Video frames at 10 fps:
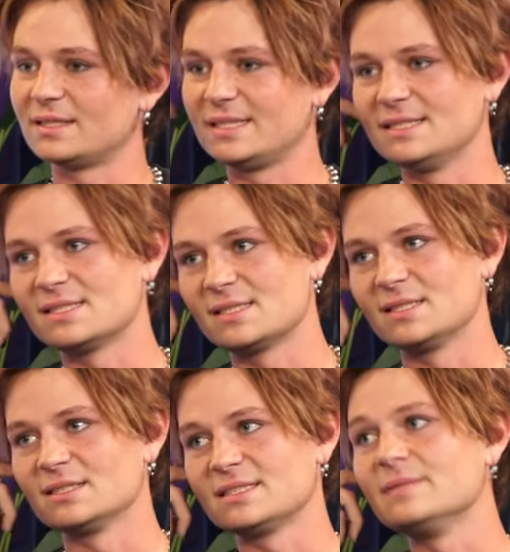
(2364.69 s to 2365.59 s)
He's
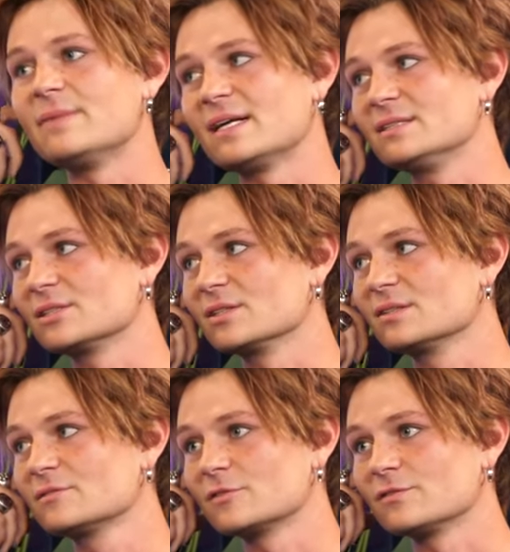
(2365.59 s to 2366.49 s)
the team manager
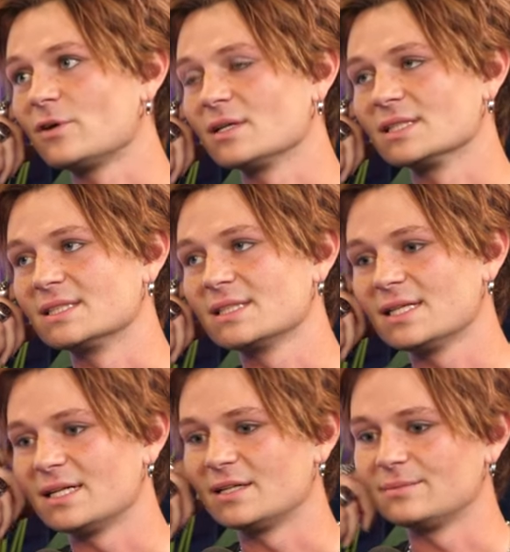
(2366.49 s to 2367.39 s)
for Fallen
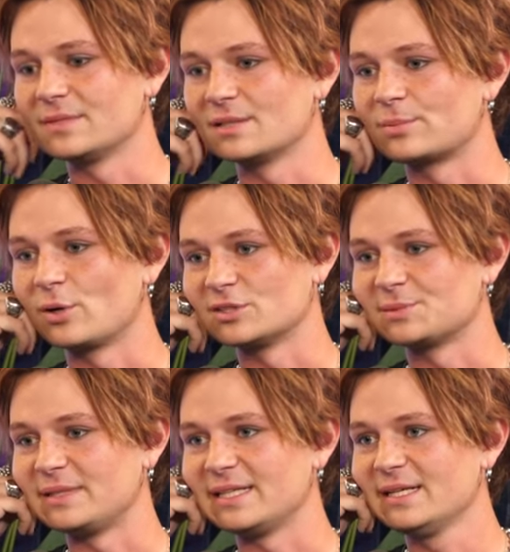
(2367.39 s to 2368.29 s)
that approached
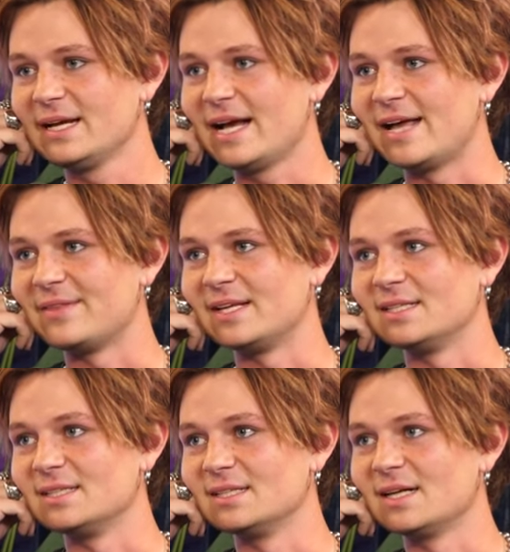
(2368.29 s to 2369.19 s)
me, And
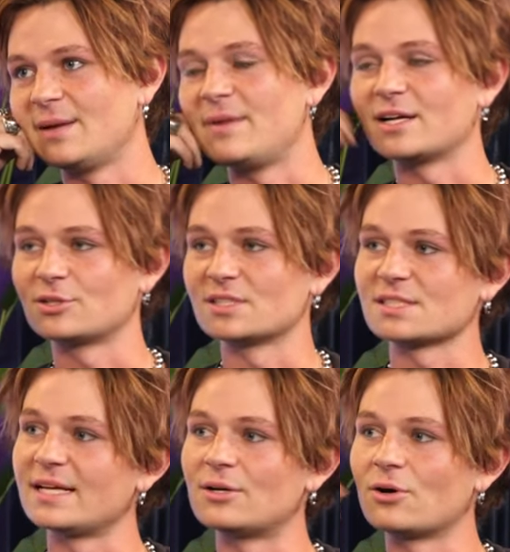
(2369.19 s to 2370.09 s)
then I met
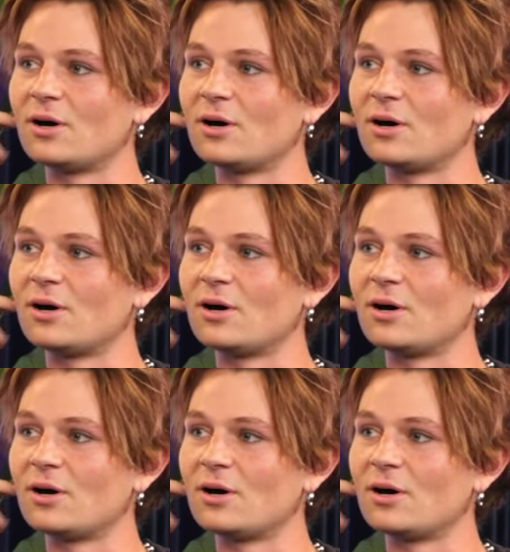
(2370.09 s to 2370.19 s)
Chris later